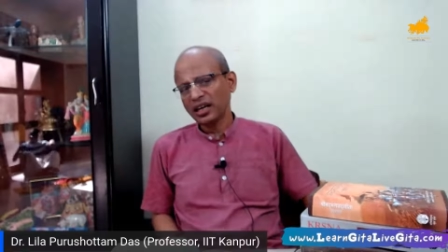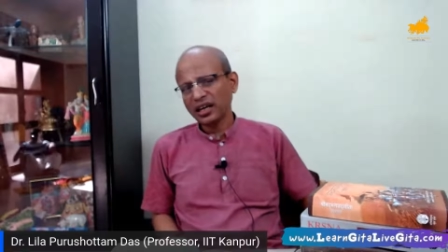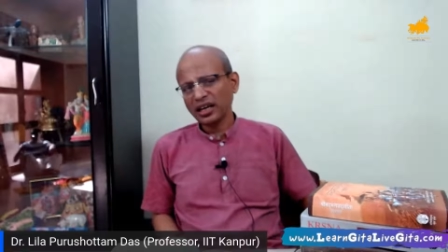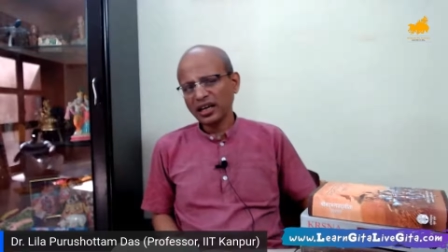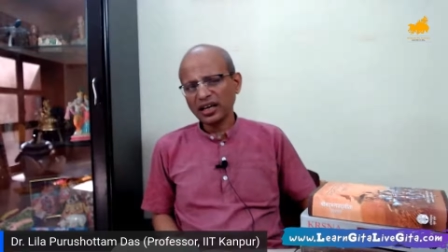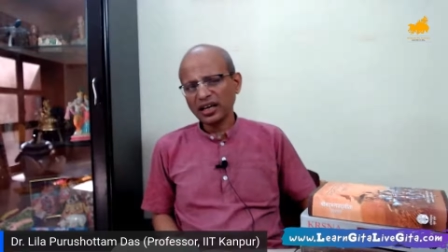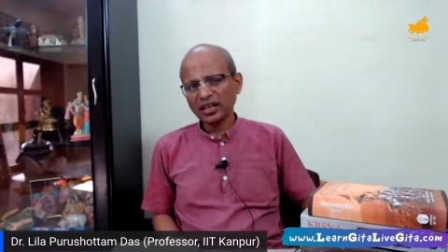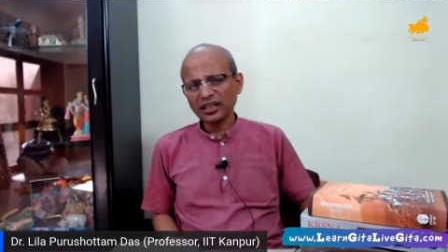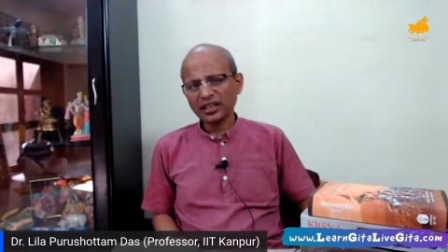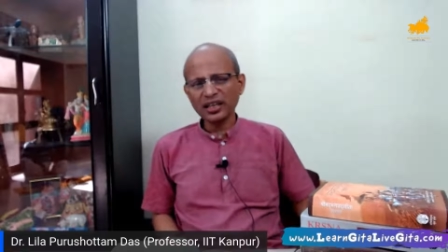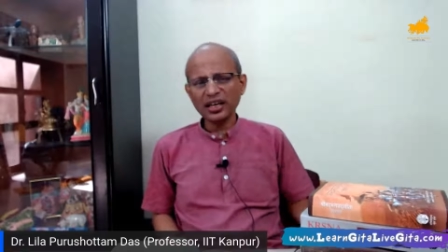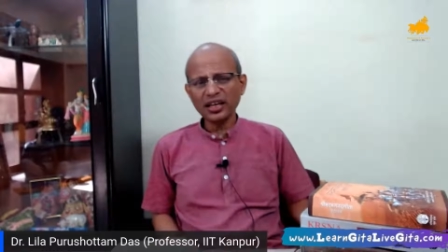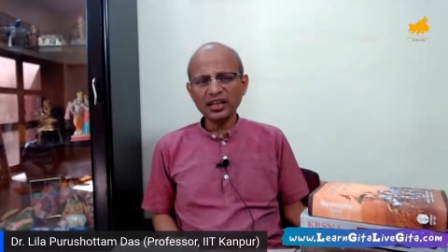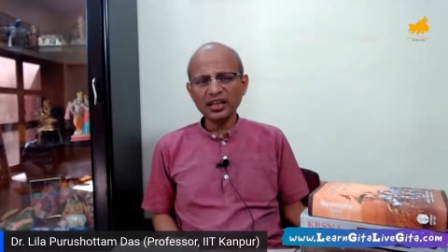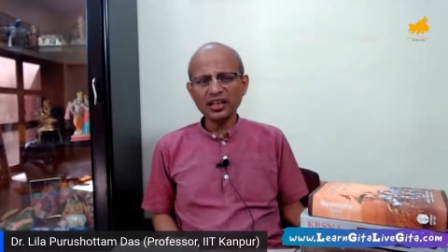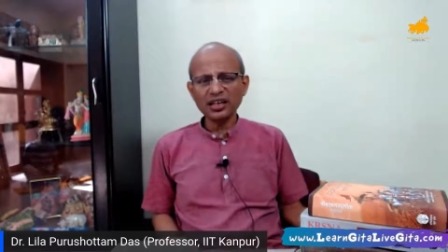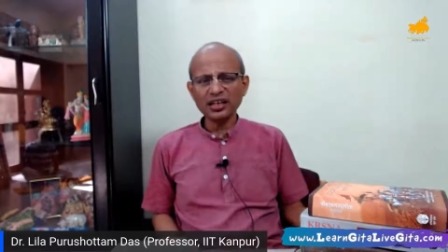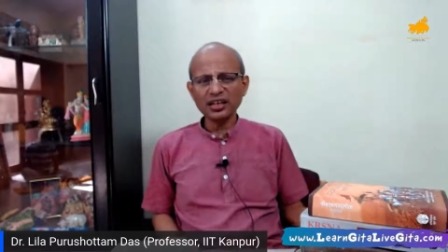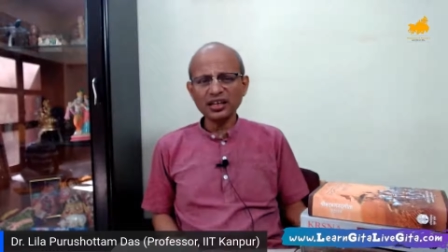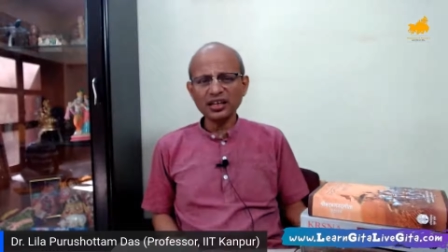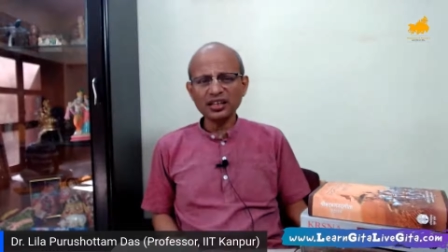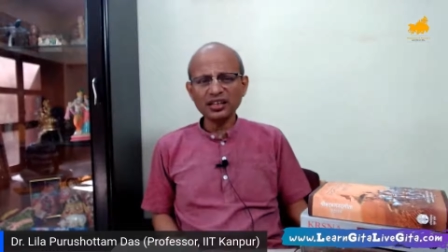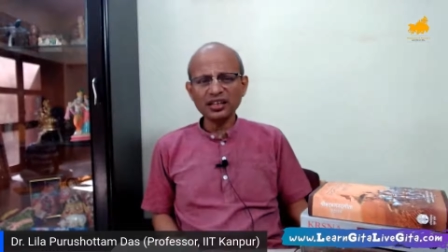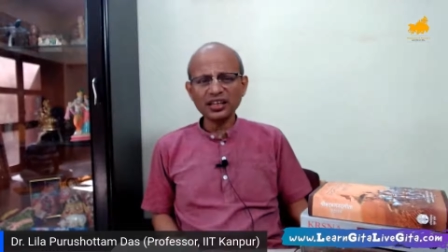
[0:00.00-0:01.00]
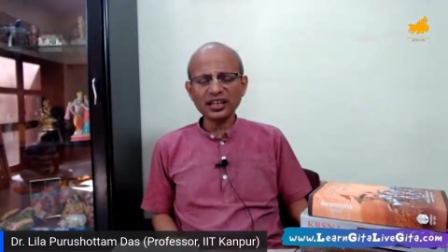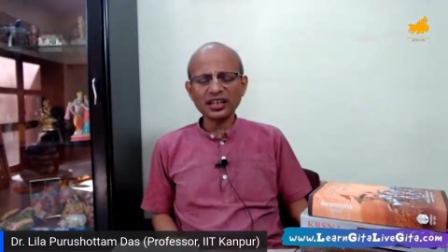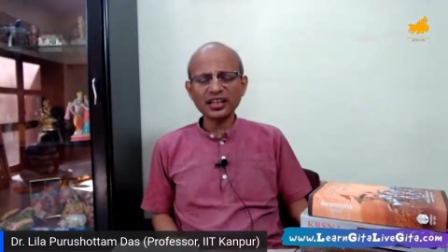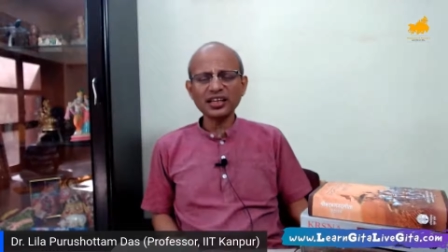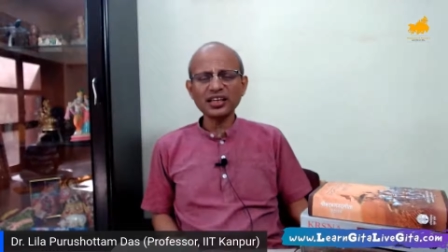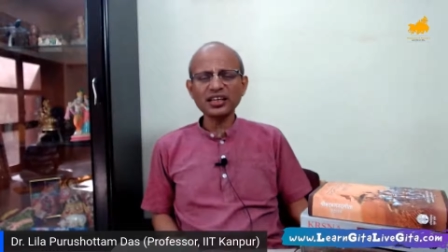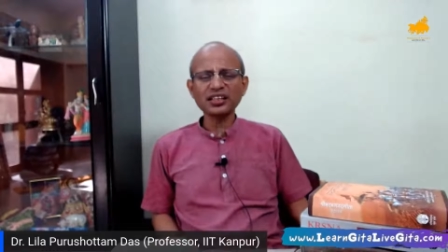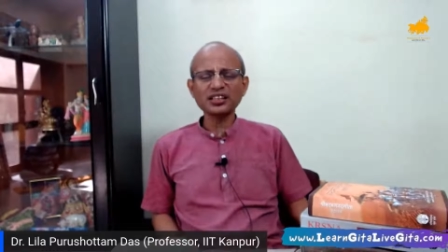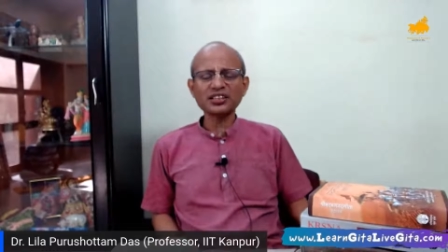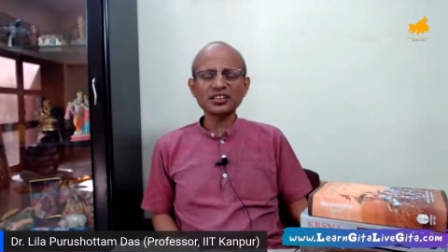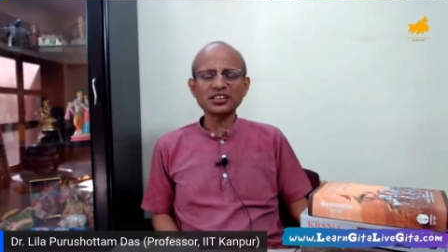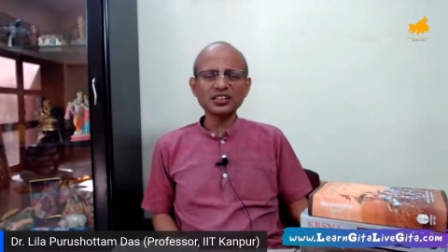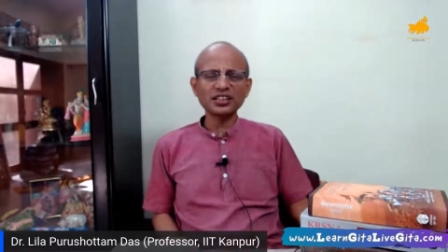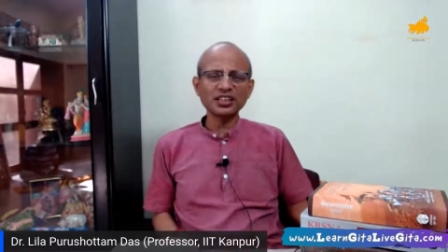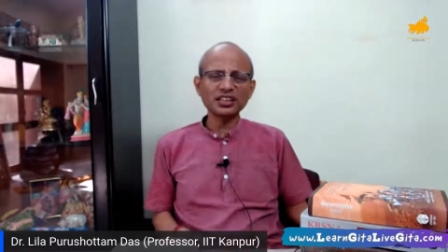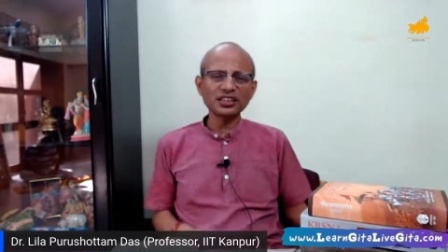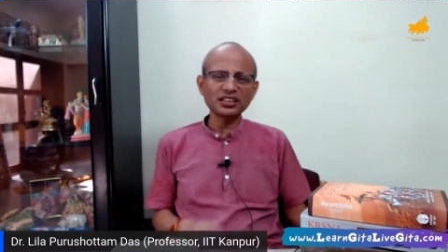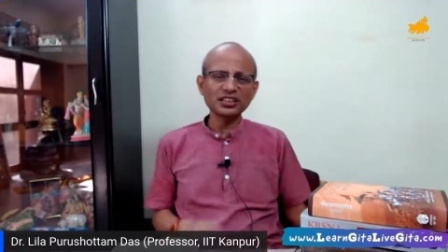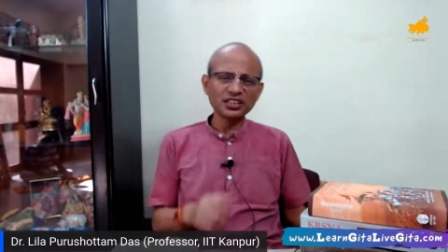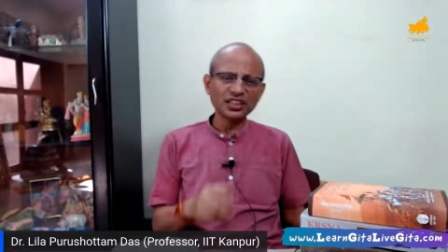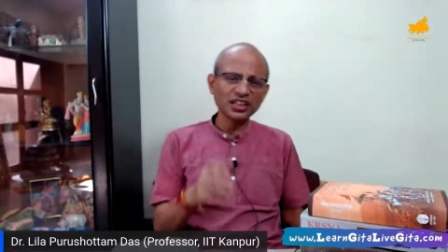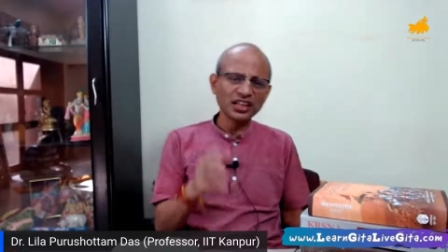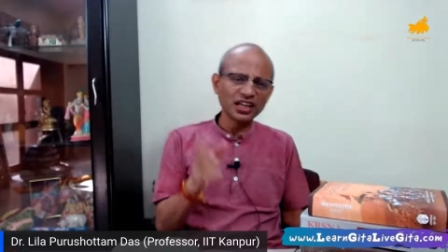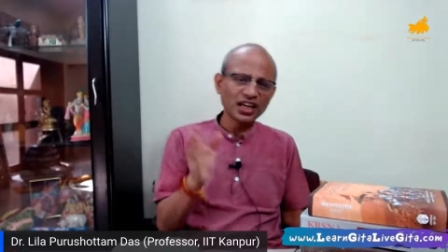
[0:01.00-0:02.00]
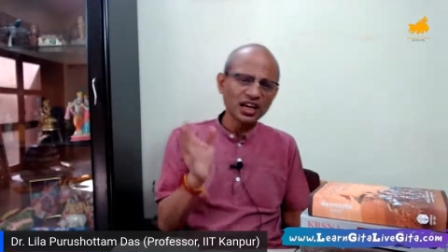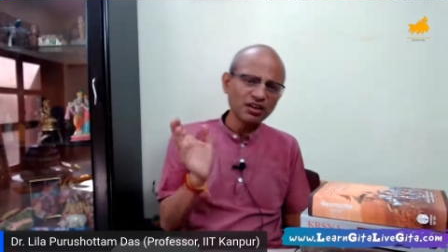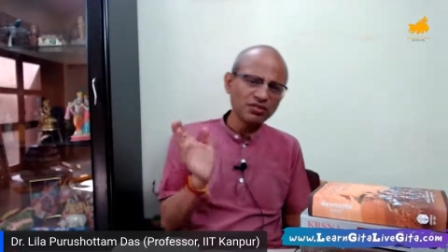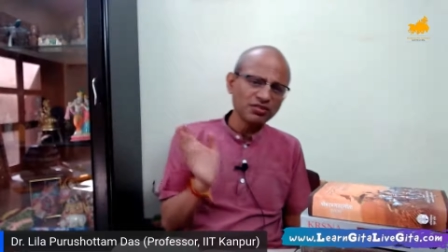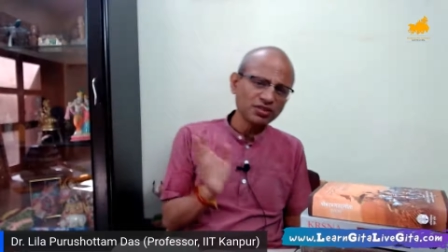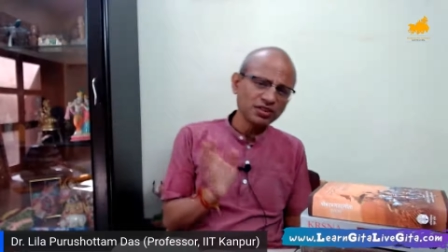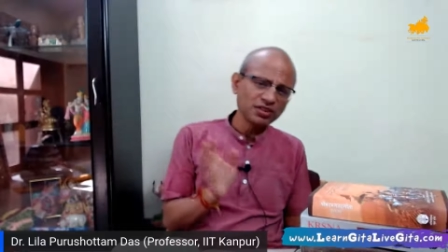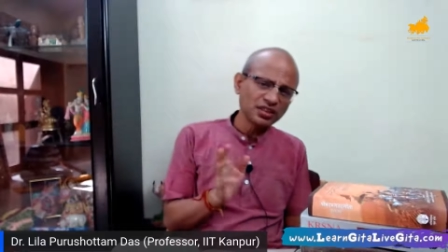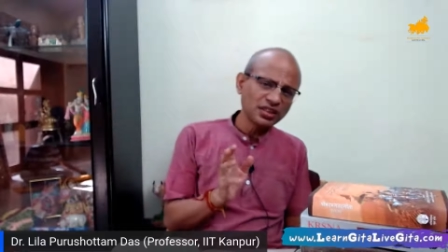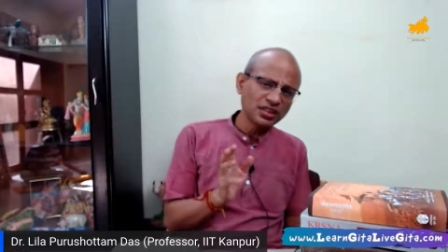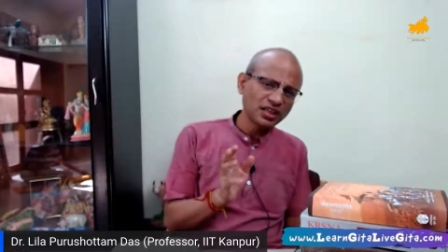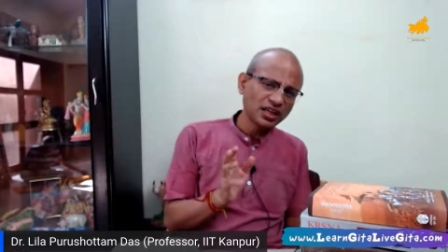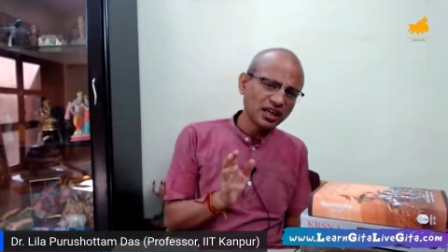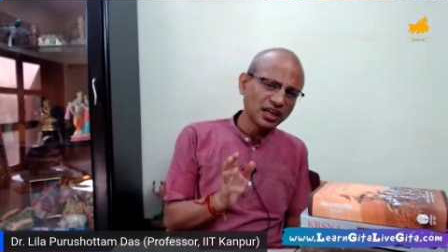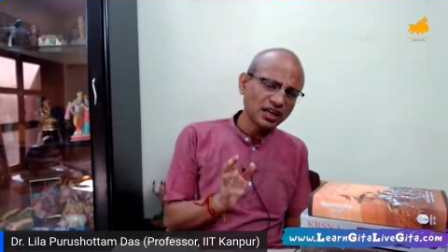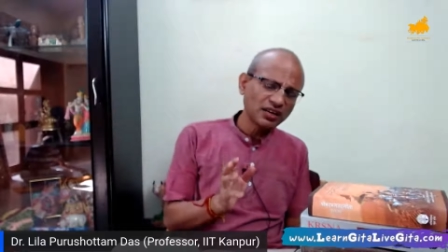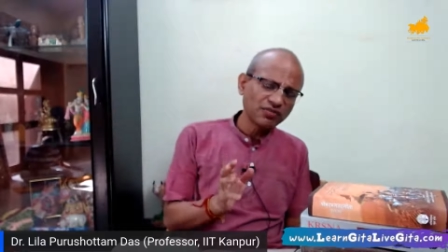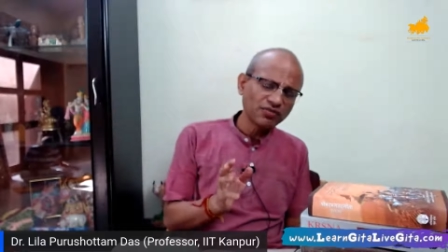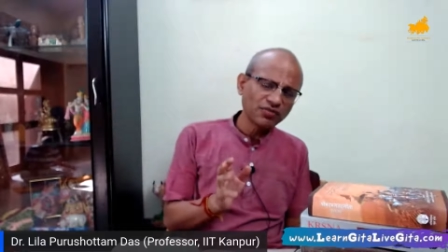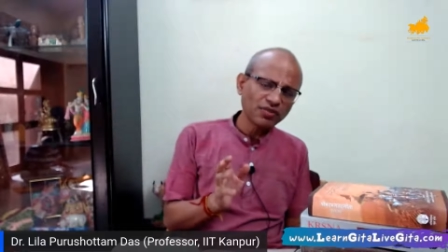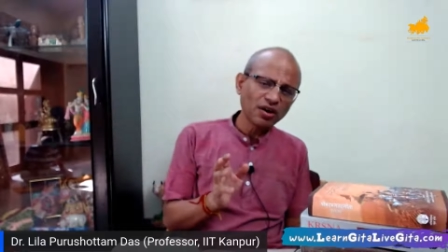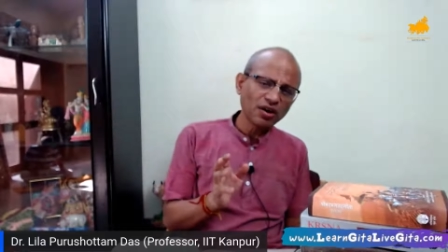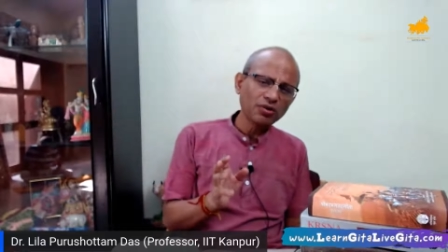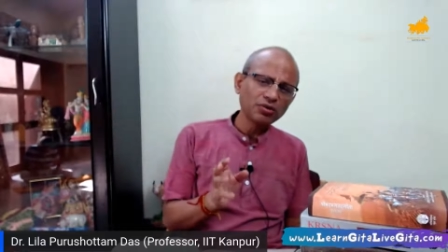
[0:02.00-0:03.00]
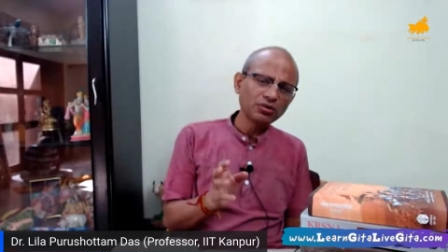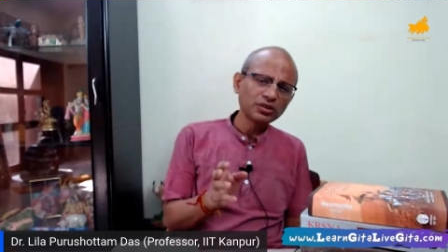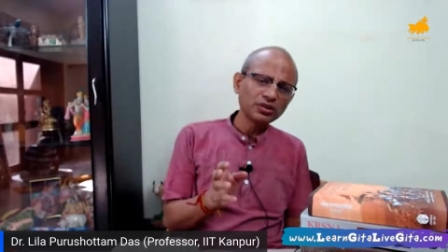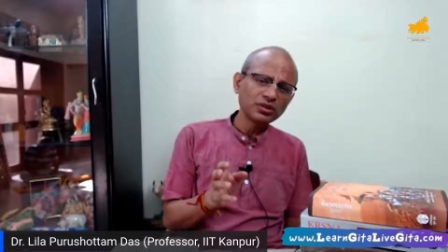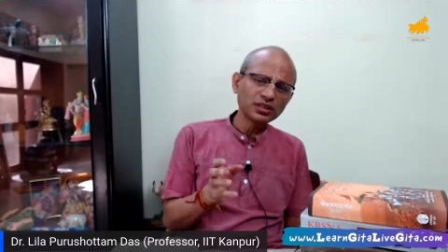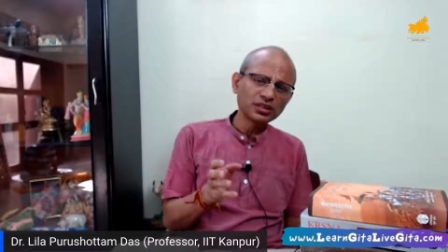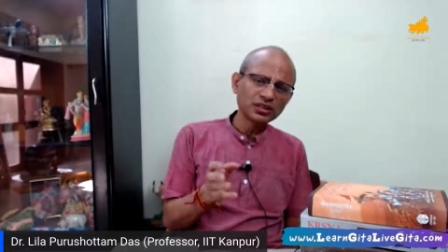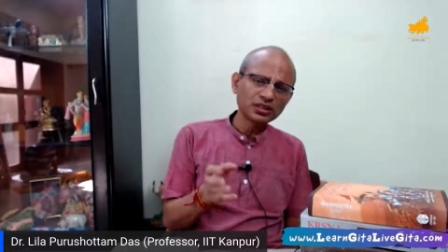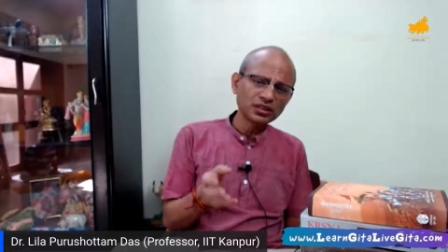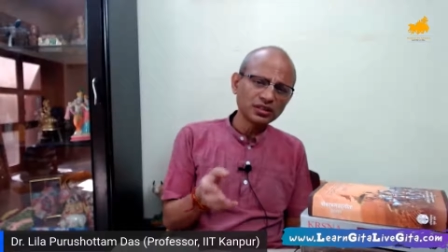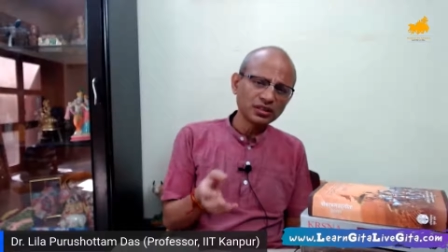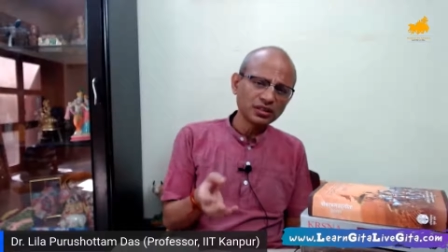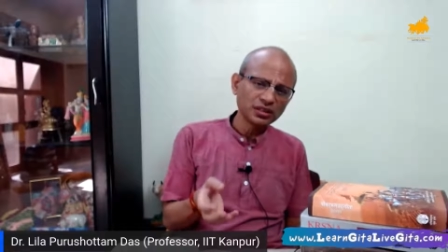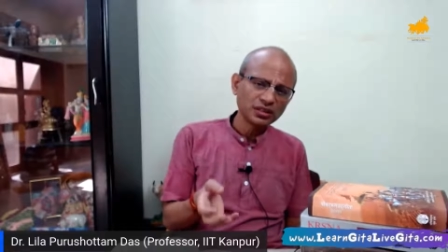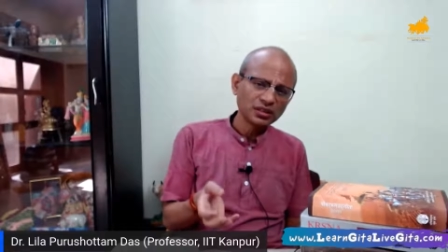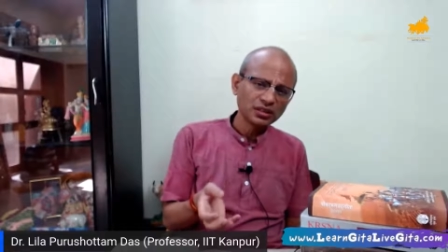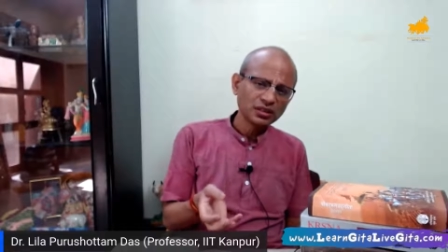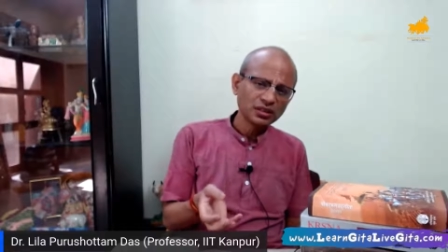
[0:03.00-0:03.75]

And then the king searched around and found the